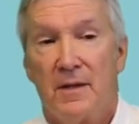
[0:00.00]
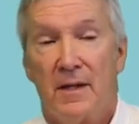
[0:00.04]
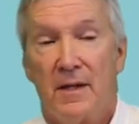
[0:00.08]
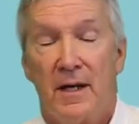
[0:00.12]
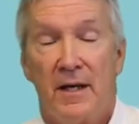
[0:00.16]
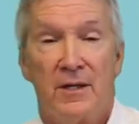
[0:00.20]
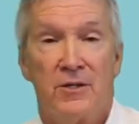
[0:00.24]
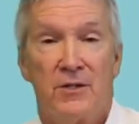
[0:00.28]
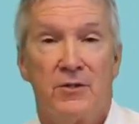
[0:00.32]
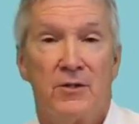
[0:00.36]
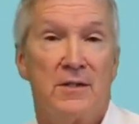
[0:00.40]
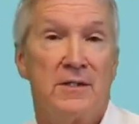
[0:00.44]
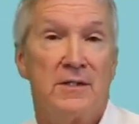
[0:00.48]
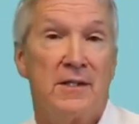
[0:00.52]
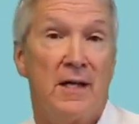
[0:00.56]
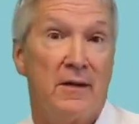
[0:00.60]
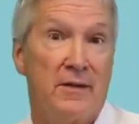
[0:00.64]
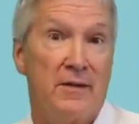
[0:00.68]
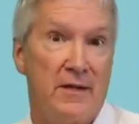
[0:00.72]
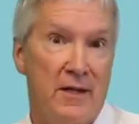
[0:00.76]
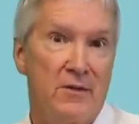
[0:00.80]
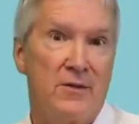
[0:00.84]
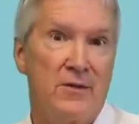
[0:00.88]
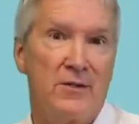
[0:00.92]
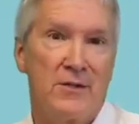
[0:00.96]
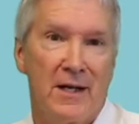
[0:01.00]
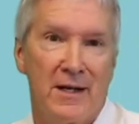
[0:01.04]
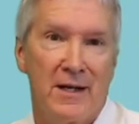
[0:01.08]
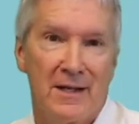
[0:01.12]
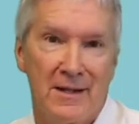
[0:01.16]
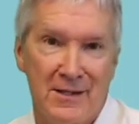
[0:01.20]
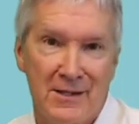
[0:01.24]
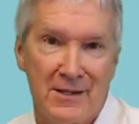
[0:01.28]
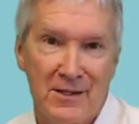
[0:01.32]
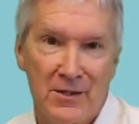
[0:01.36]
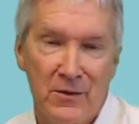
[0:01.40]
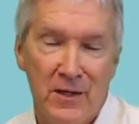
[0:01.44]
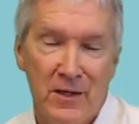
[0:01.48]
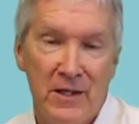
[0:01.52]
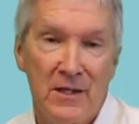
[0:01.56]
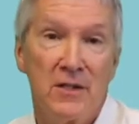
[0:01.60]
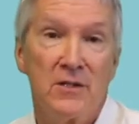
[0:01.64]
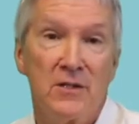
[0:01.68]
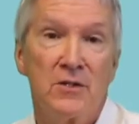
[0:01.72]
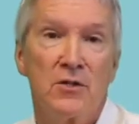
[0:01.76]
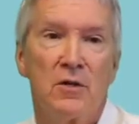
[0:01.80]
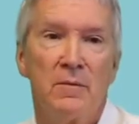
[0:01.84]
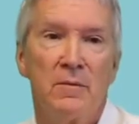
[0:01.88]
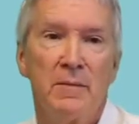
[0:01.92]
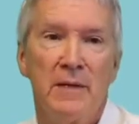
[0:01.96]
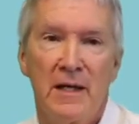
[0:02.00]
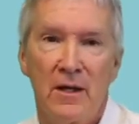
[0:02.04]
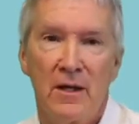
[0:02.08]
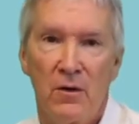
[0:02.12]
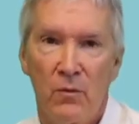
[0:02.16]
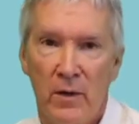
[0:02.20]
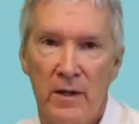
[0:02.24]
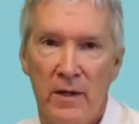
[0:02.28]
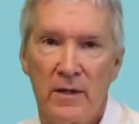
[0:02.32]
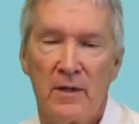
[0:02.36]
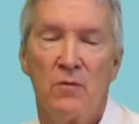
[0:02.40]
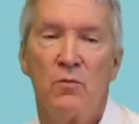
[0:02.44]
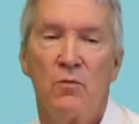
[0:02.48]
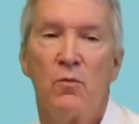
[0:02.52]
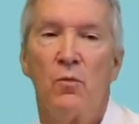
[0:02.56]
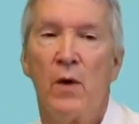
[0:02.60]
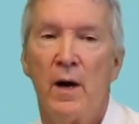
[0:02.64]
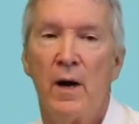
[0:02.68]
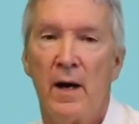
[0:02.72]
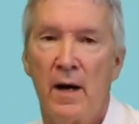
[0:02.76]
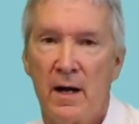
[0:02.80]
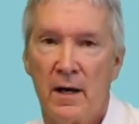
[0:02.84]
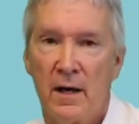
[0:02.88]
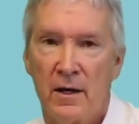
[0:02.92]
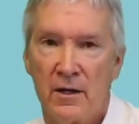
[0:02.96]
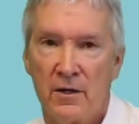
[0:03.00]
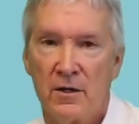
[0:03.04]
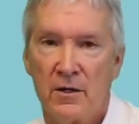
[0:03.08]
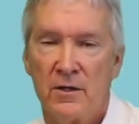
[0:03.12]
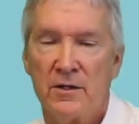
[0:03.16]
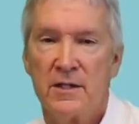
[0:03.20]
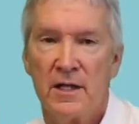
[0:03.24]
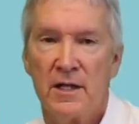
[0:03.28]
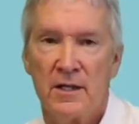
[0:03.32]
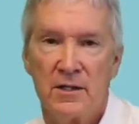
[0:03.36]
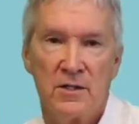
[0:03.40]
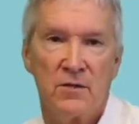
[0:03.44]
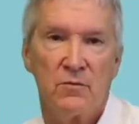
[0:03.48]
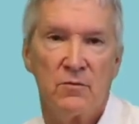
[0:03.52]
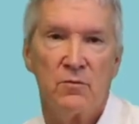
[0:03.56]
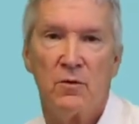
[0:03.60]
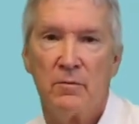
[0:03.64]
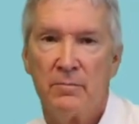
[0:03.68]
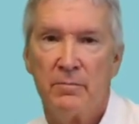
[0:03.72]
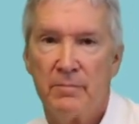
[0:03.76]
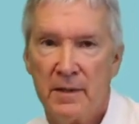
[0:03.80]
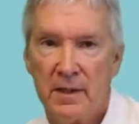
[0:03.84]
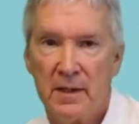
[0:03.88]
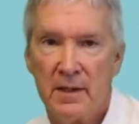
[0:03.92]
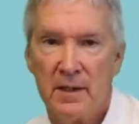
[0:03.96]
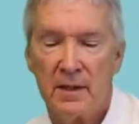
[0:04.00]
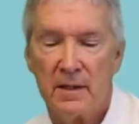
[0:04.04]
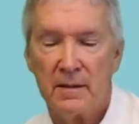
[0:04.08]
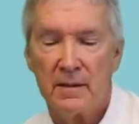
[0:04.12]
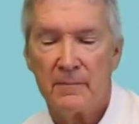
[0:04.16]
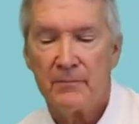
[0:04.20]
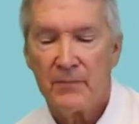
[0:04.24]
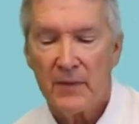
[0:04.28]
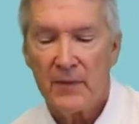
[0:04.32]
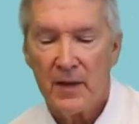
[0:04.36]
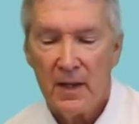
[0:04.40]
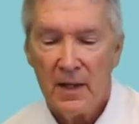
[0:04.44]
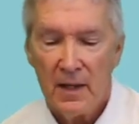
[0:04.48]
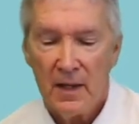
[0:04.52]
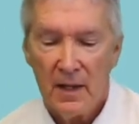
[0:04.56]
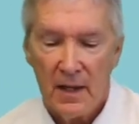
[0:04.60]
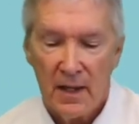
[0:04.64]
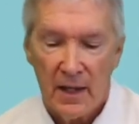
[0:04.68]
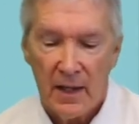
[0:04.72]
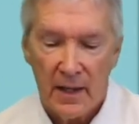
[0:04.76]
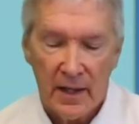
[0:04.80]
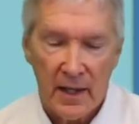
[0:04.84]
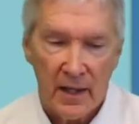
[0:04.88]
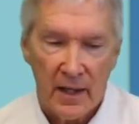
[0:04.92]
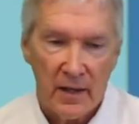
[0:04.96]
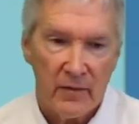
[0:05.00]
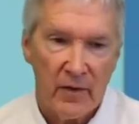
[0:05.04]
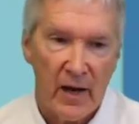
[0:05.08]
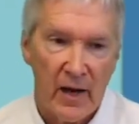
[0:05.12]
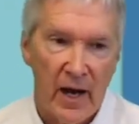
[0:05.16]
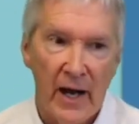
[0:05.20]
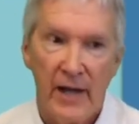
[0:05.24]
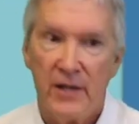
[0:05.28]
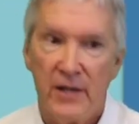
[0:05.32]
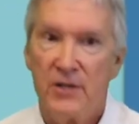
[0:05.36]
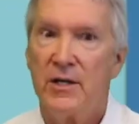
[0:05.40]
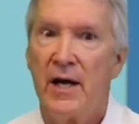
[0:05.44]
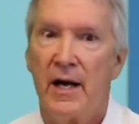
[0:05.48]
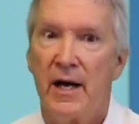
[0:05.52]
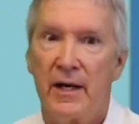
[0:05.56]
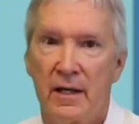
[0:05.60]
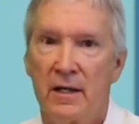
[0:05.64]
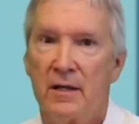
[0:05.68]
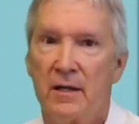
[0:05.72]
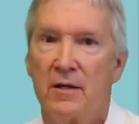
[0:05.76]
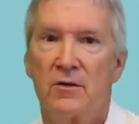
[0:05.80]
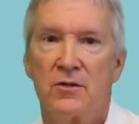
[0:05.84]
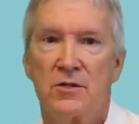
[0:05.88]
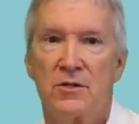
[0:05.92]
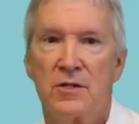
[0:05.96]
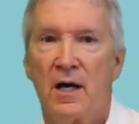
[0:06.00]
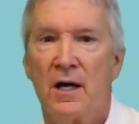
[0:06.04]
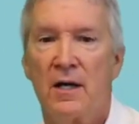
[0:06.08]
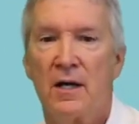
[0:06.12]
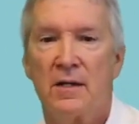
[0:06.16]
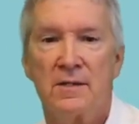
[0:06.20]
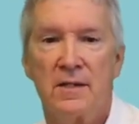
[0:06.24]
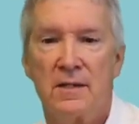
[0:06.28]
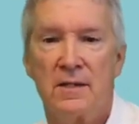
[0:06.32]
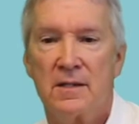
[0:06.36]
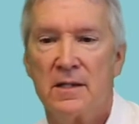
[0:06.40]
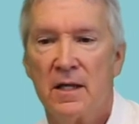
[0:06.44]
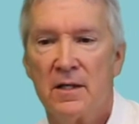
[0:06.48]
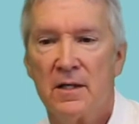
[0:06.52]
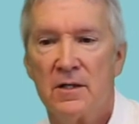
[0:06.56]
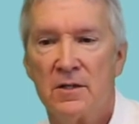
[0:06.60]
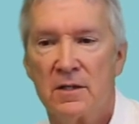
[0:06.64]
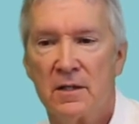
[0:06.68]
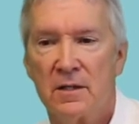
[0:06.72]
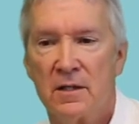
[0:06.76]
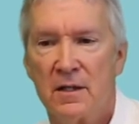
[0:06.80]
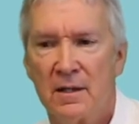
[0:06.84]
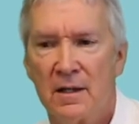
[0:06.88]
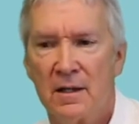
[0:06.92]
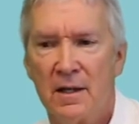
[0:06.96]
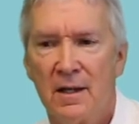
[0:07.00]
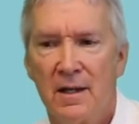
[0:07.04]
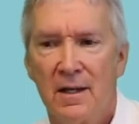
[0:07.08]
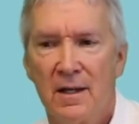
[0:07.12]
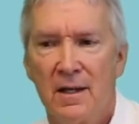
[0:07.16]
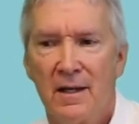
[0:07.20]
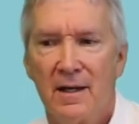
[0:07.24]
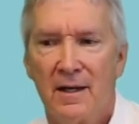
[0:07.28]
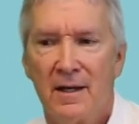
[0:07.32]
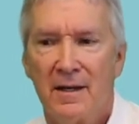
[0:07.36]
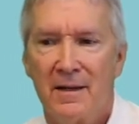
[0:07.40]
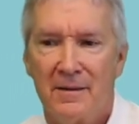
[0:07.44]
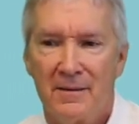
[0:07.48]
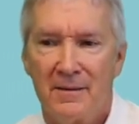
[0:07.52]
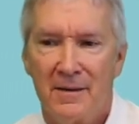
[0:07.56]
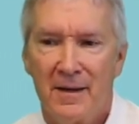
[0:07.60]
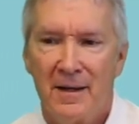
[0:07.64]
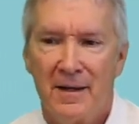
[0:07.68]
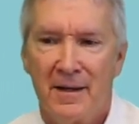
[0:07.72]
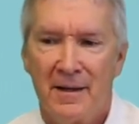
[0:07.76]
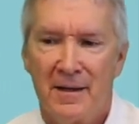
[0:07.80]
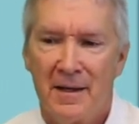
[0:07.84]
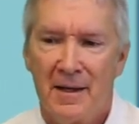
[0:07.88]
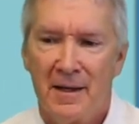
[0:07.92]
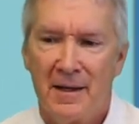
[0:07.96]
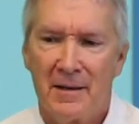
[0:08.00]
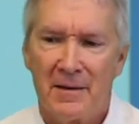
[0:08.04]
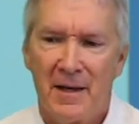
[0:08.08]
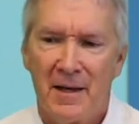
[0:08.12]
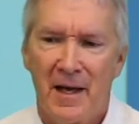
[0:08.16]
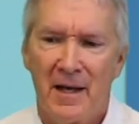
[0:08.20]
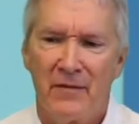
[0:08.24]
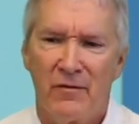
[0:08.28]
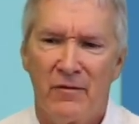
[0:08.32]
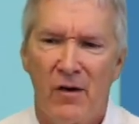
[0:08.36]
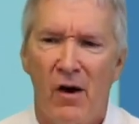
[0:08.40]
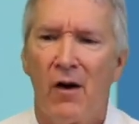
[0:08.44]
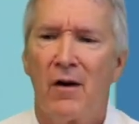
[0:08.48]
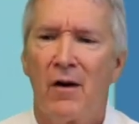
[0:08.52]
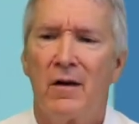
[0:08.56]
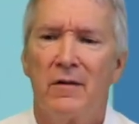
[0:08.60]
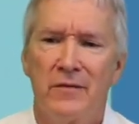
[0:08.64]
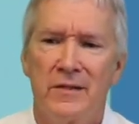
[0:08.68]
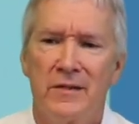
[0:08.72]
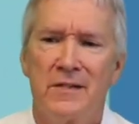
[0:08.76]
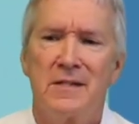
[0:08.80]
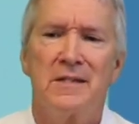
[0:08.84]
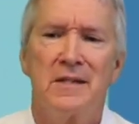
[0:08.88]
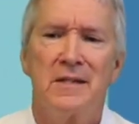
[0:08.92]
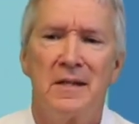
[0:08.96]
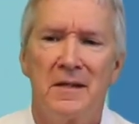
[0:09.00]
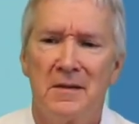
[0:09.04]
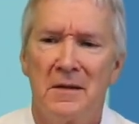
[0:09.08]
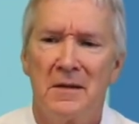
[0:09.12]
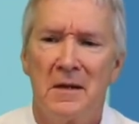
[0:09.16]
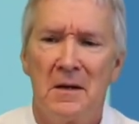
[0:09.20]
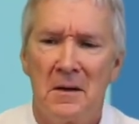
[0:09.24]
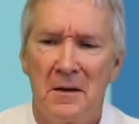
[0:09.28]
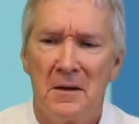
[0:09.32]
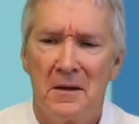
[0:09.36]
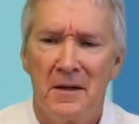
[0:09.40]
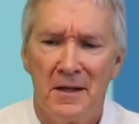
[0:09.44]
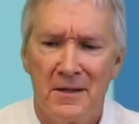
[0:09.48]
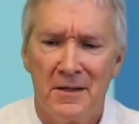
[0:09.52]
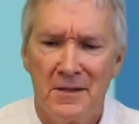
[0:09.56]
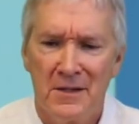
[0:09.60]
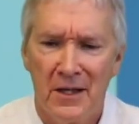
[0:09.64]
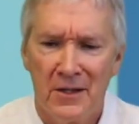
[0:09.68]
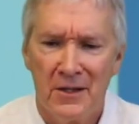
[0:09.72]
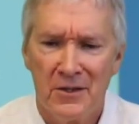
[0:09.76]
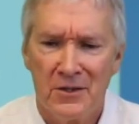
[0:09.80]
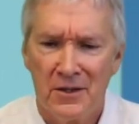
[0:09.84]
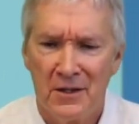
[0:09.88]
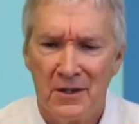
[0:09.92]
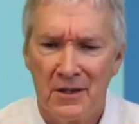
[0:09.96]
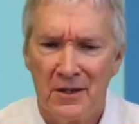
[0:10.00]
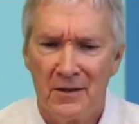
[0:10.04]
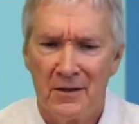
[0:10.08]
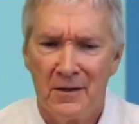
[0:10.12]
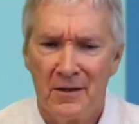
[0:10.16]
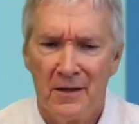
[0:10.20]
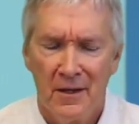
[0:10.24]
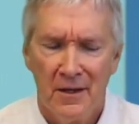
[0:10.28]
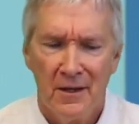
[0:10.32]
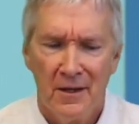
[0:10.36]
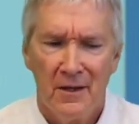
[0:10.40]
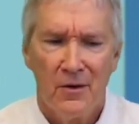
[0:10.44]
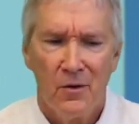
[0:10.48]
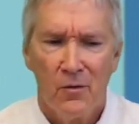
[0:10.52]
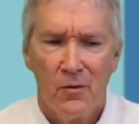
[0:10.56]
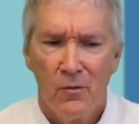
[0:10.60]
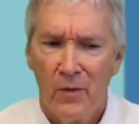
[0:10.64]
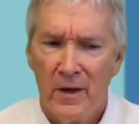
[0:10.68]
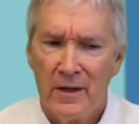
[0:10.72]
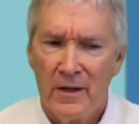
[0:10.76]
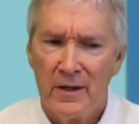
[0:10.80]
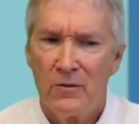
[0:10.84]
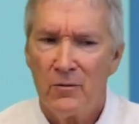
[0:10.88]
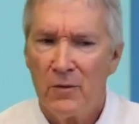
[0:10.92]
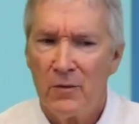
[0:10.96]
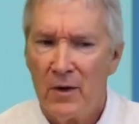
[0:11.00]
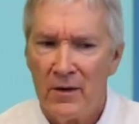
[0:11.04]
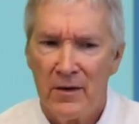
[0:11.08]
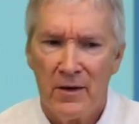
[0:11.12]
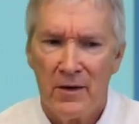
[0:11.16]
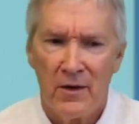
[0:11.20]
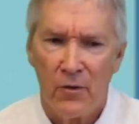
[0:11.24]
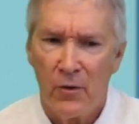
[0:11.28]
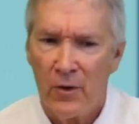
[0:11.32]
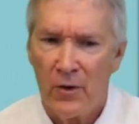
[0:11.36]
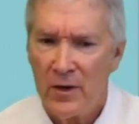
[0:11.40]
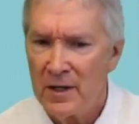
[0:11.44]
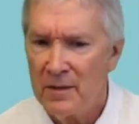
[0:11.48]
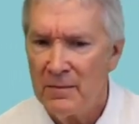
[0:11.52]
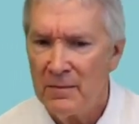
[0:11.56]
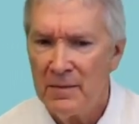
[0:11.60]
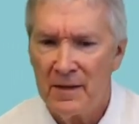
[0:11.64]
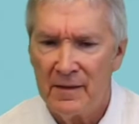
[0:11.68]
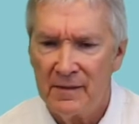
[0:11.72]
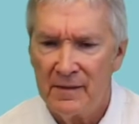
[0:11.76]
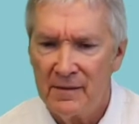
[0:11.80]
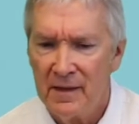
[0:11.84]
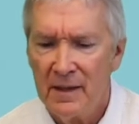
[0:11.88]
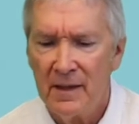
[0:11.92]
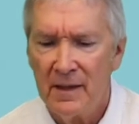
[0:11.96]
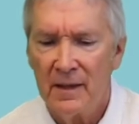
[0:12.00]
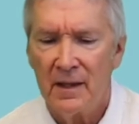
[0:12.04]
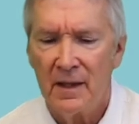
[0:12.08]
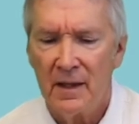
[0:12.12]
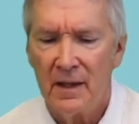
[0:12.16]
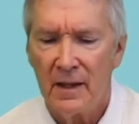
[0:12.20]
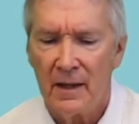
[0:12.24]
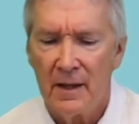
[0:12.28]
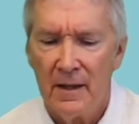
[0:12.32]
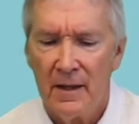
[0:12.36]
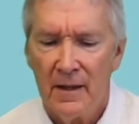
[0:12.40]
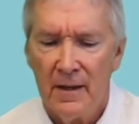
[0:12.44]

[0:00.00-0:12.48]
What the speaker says: I guess you could say on the other side of the screen, determining when and where your attention will be, kind of hijacking your child's attention and kind of harvesting their attention and when and where they're going to be thinking.